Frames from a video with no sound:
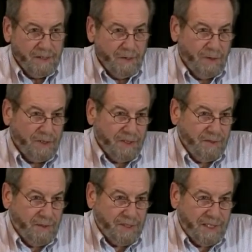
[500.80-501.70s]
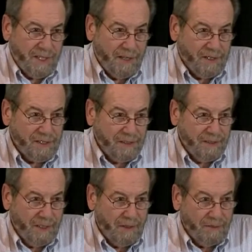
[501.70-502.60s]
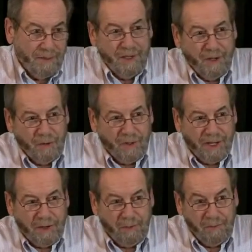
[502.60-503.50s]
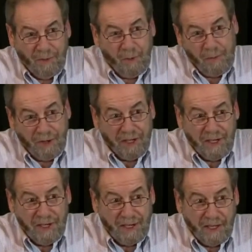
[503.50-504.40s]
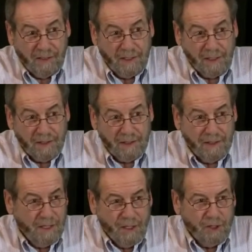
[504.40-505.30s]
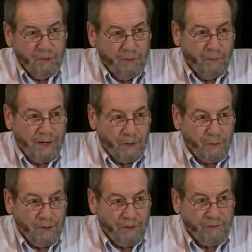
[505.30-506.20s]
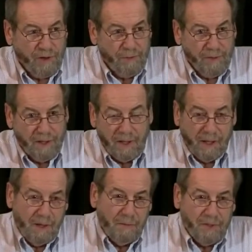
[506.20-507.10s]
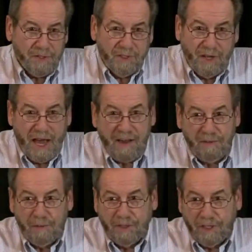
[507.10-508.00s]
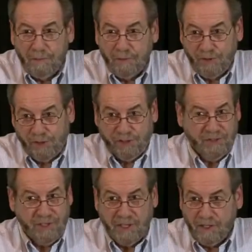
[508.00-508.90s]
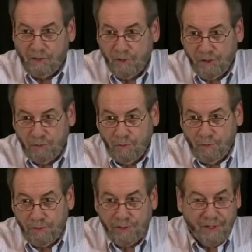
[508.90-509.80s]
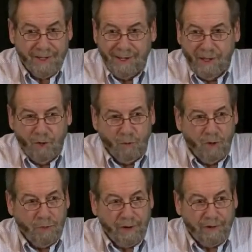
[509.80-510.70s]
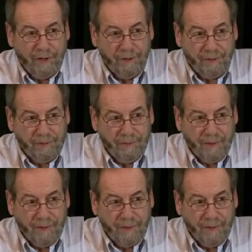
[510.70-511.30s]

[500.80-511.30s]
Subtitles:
So what's that tell us? You know, we're letting 1 million in legally, no matter where they're from, but still 500,000 of them are just sneaking across the borders one way or another.